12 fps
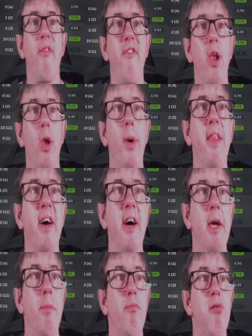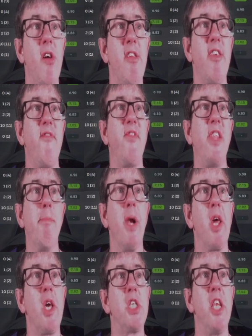following that impressive
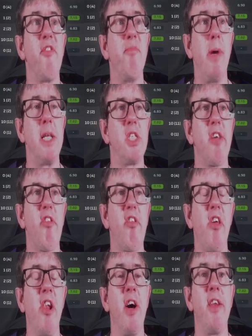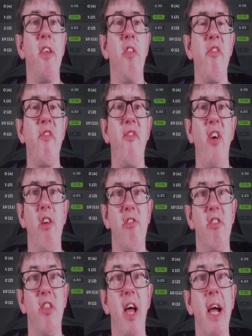demolition of Manchester United in the
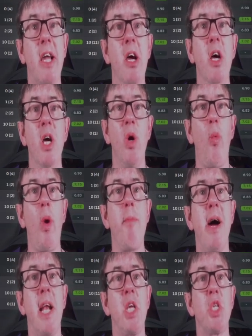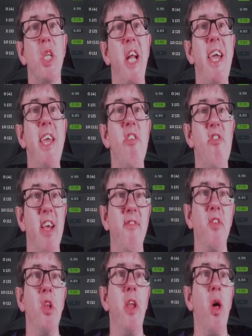first leg, we managed a
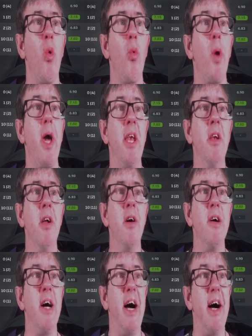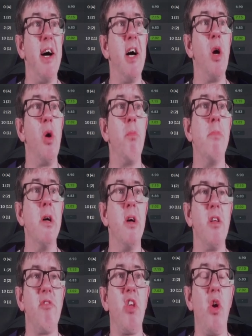7-0 win at home
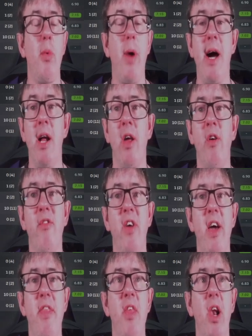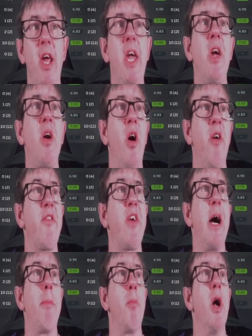to Hanover in the league off
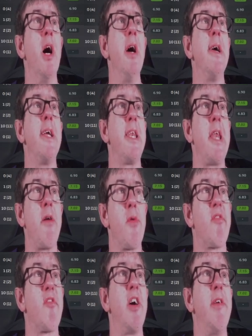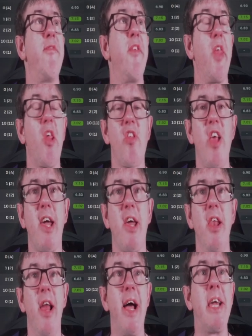camera. Now it's time for the
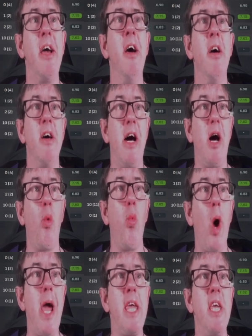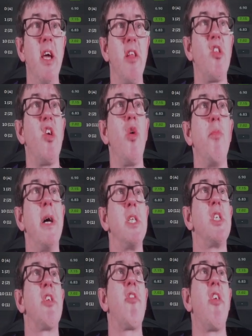second leg away to
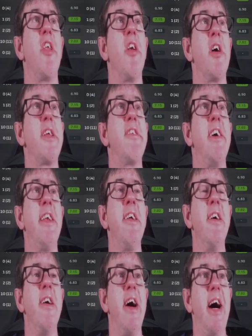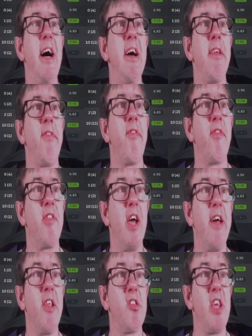Manchester United. And
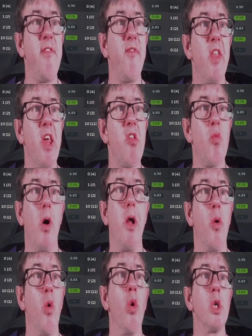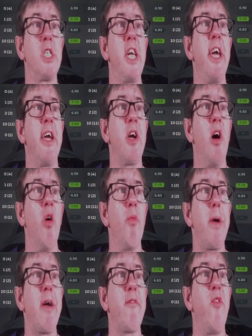the team for this one: Orji in goal,
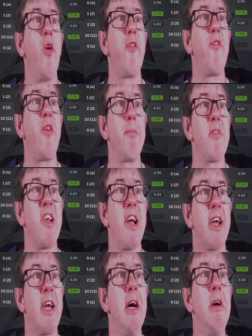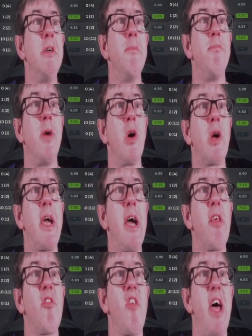back four Framsaka,
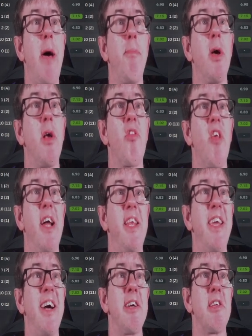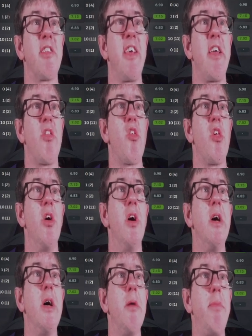Marquez, Ebers and Jaksic.
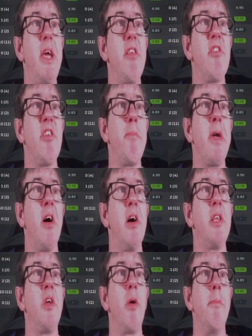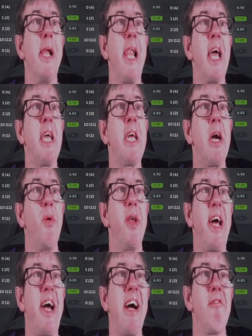Peter behind Yermolenko
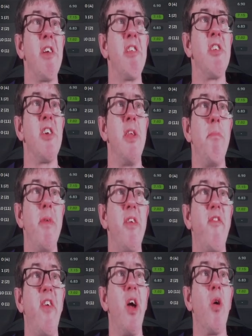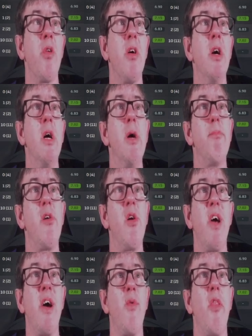and Harrington in midfield.
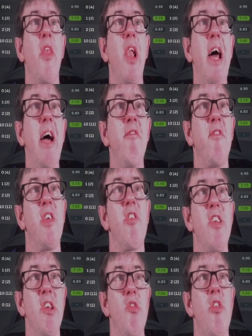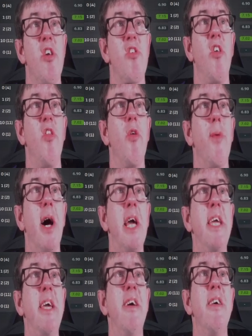Brunau on the left, Sanchez on the
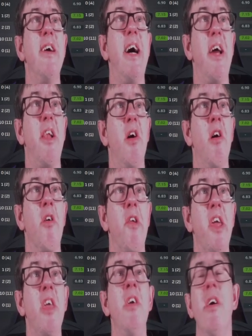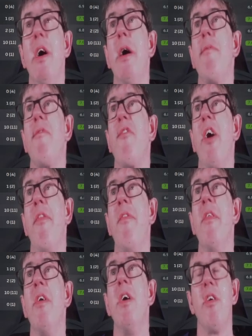right and Hardy up
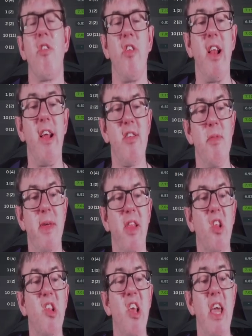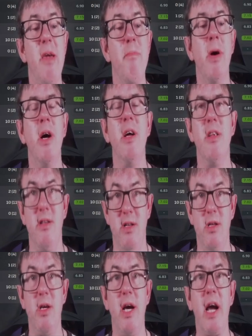front. So let's submit the team
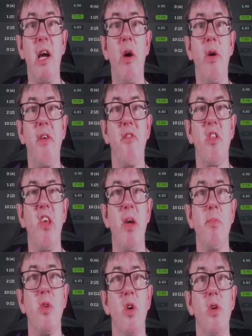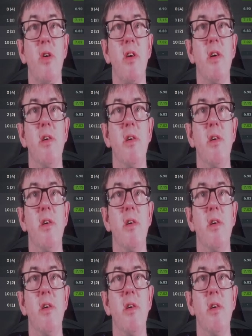and go and give a team talk.